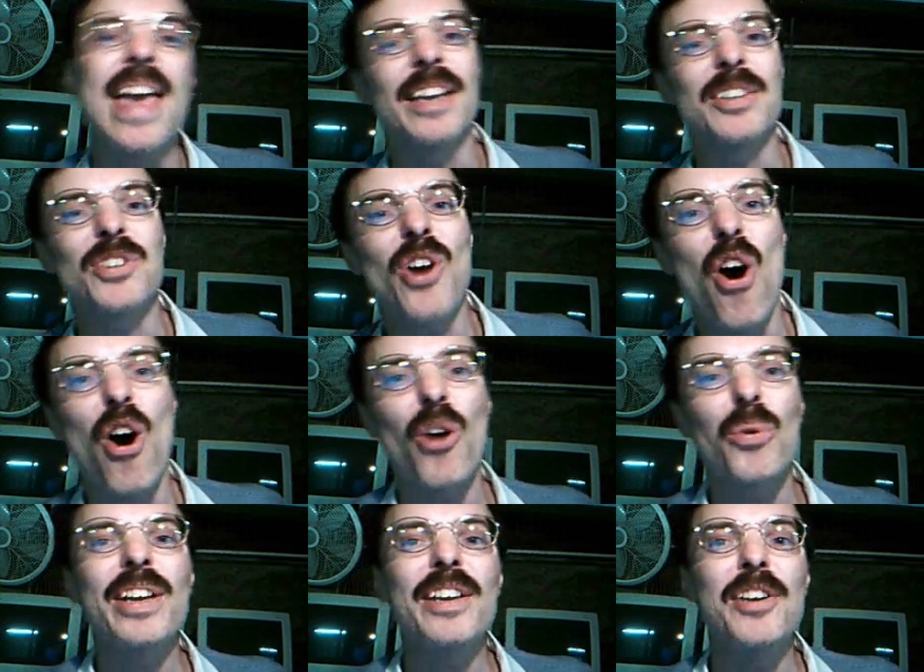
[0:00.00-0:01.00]
and it's
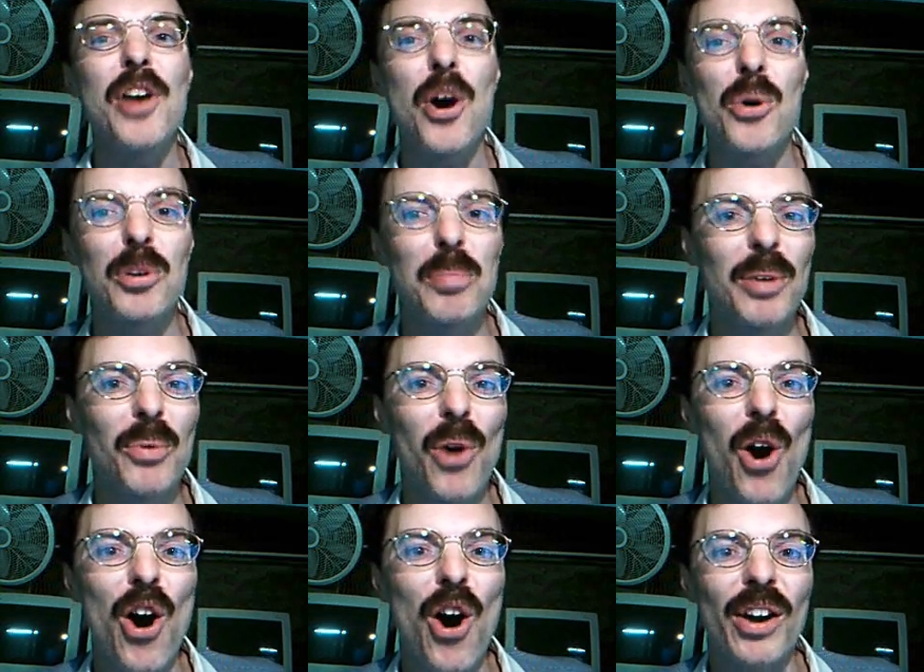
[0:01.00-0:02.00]
already known to be
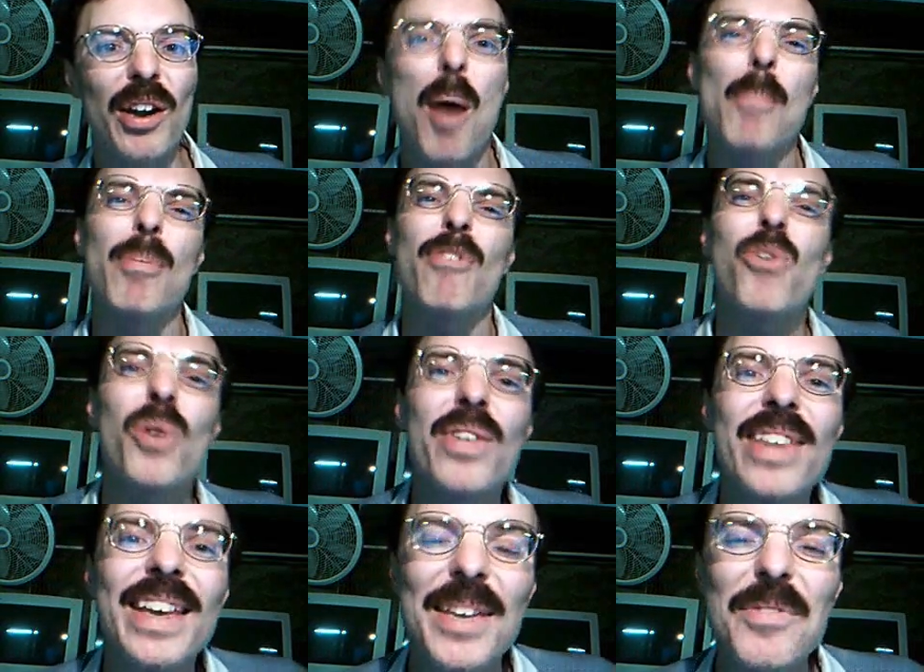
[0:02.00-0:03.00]
wrong before
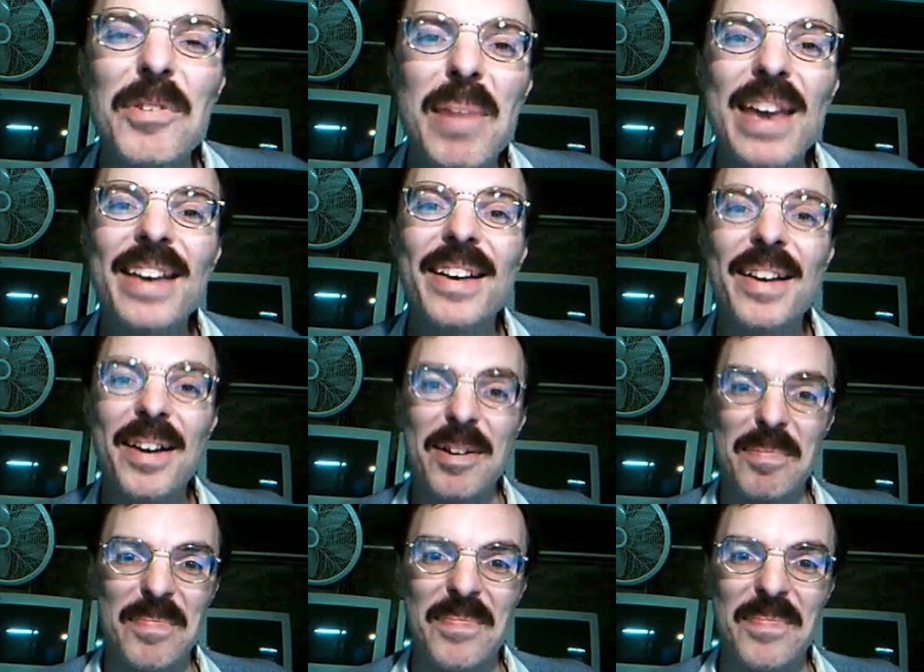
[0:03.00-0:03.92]
they even made it up.